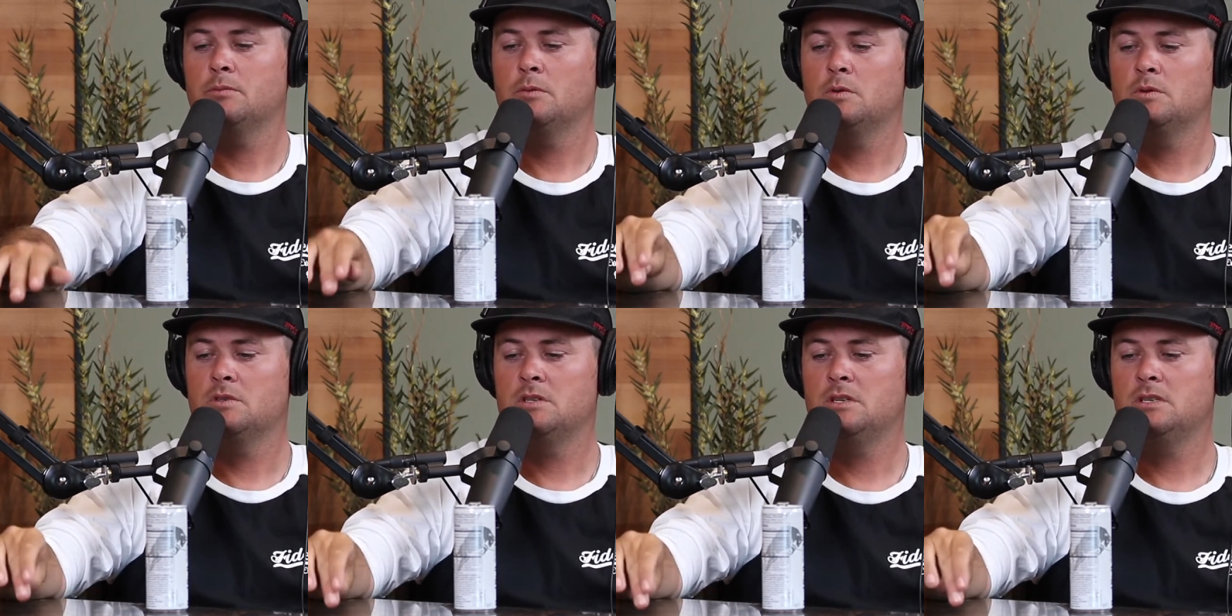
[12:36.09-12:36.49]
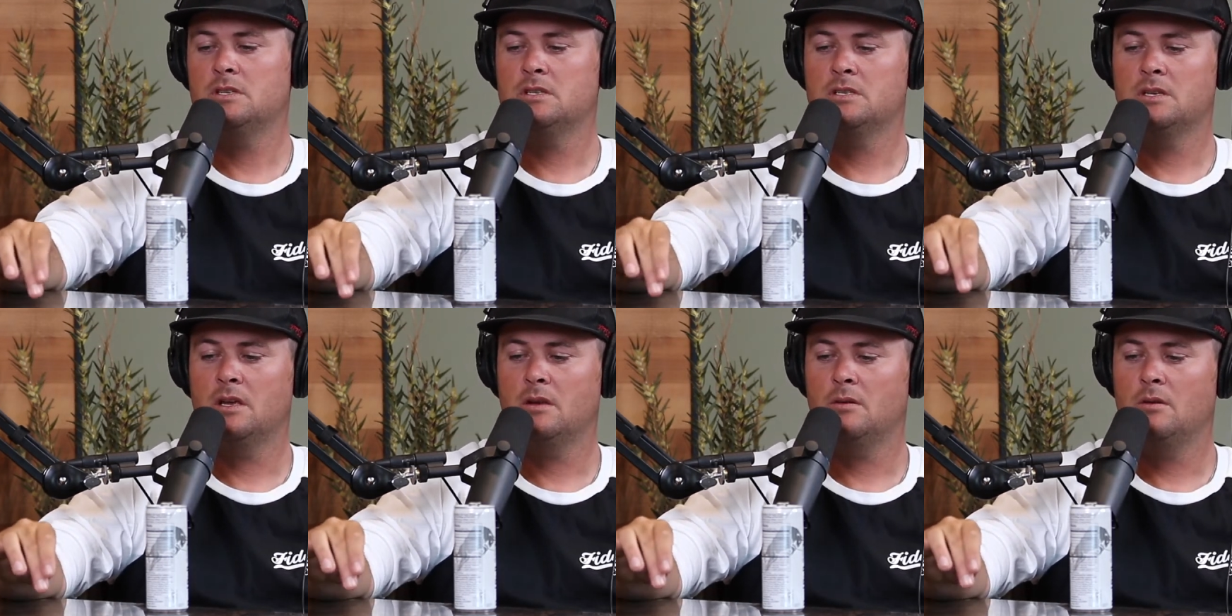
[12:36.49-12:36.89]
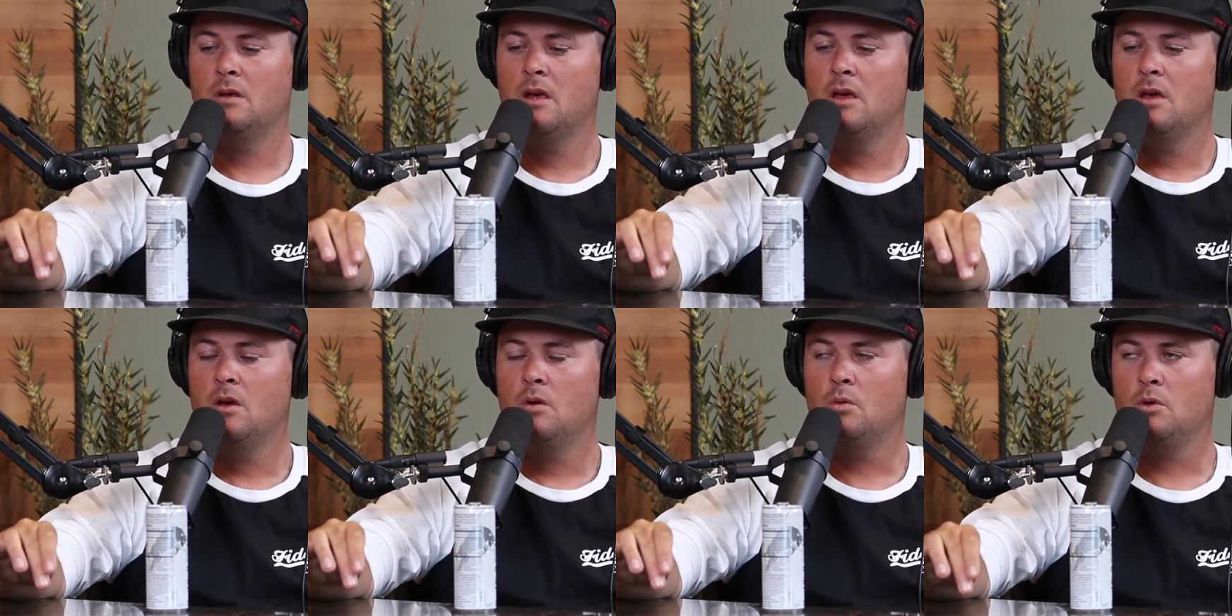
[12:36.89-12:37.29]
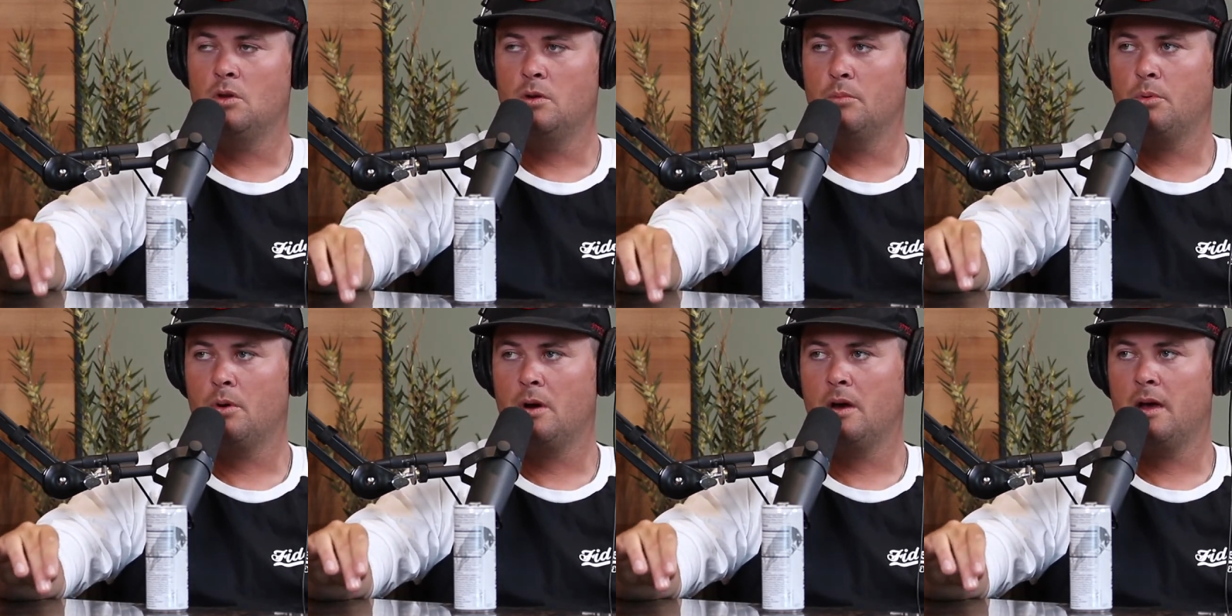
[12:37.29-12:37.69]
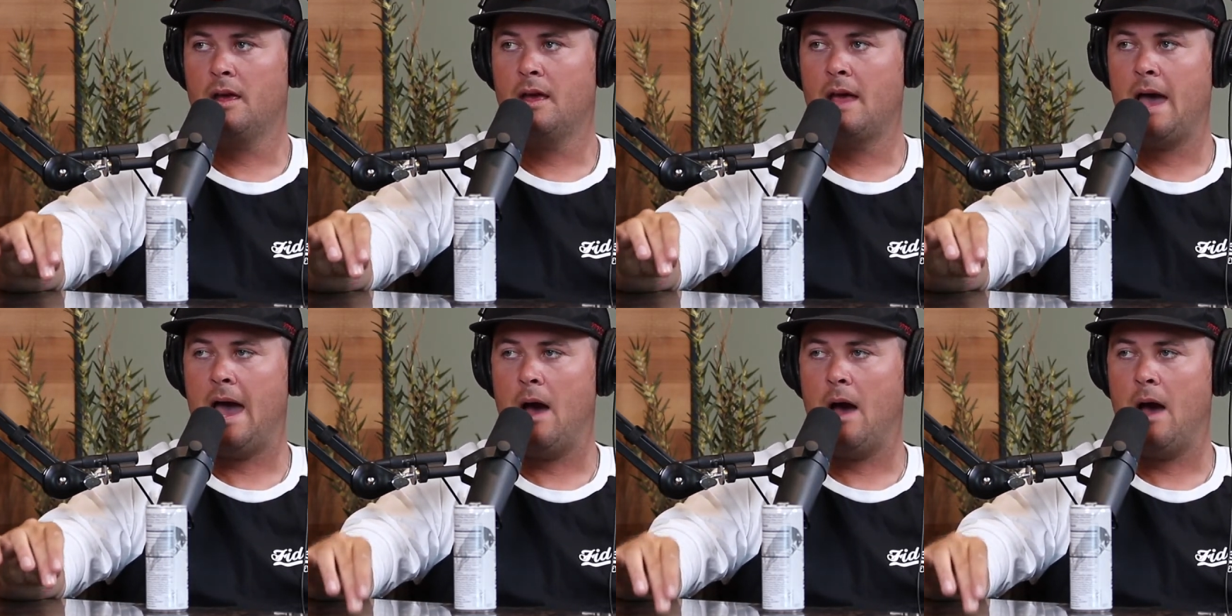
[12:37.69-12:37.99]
But Jesus said, when you pray,